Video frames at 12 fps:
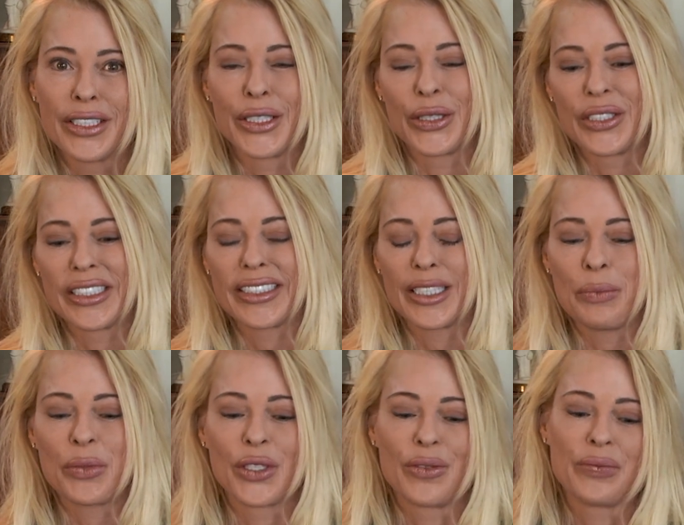year,
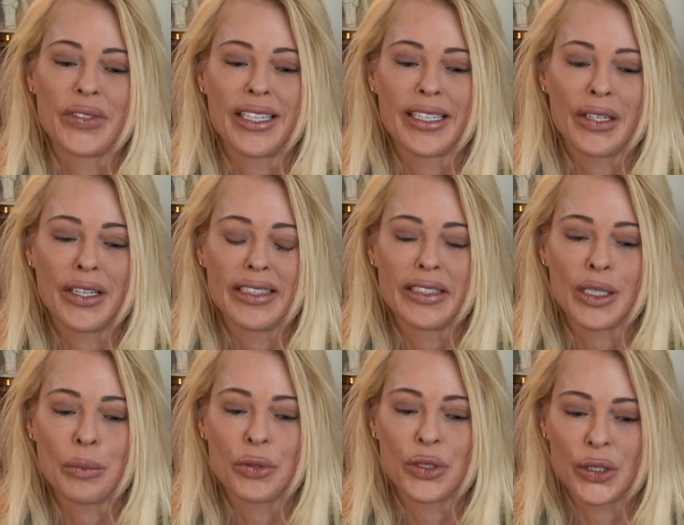December, I got the
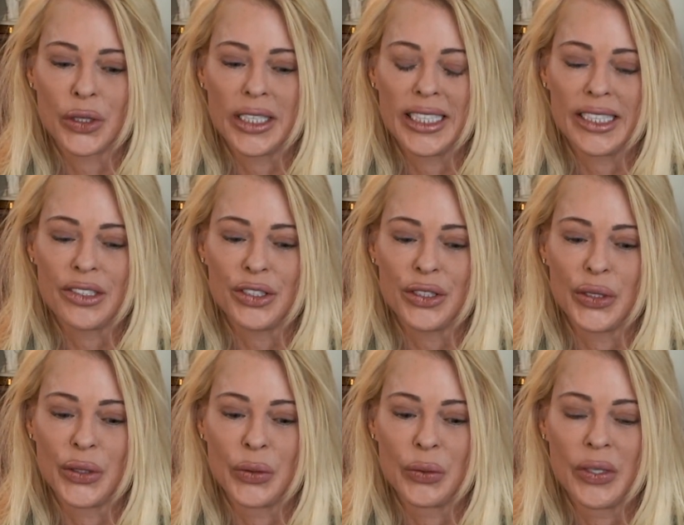opportunity
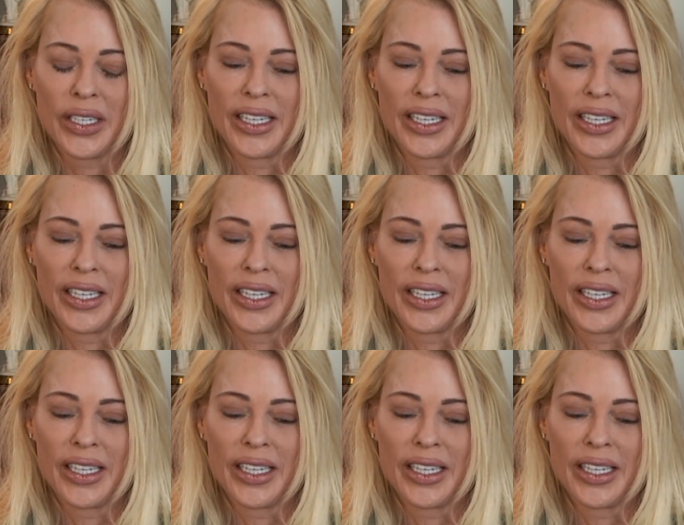to